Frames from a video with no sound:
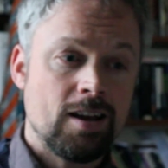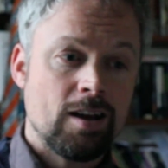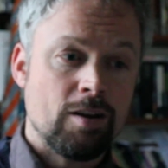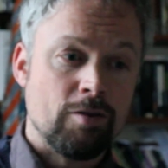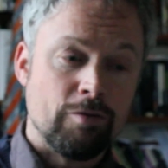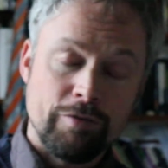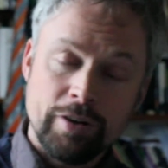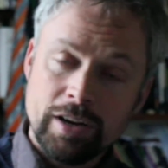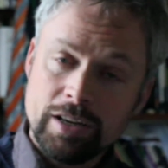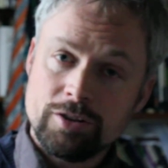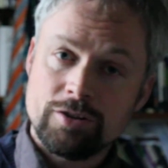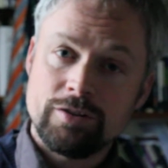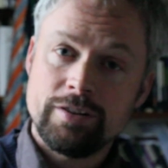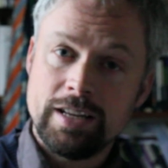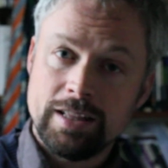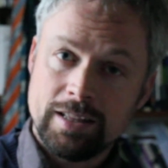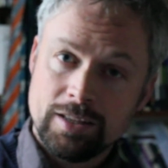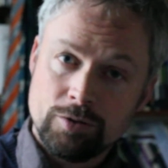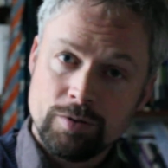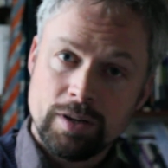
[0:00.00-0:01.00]
victory
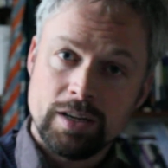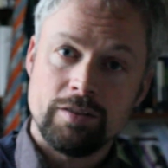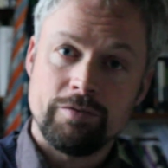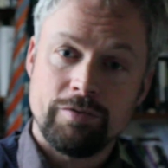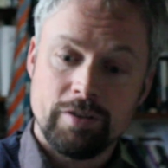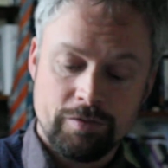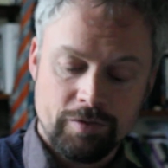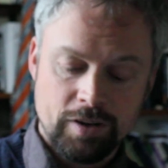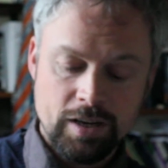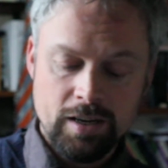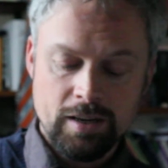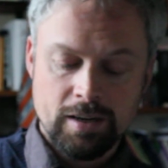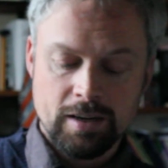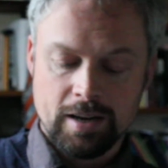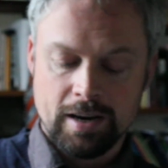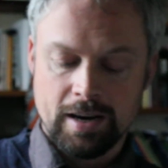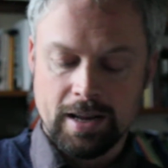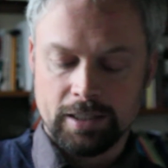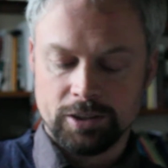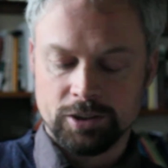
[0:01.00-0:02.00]
in the 2015
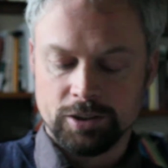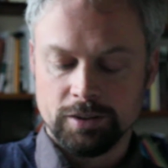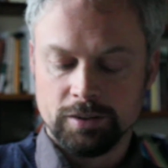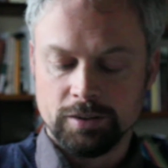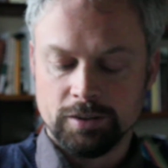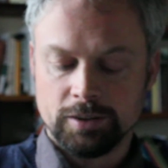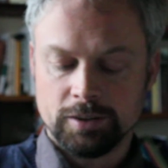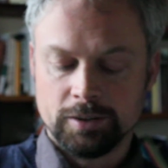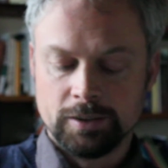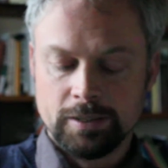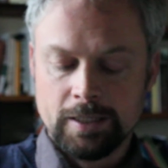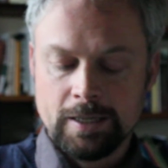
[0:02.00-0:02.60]
elections,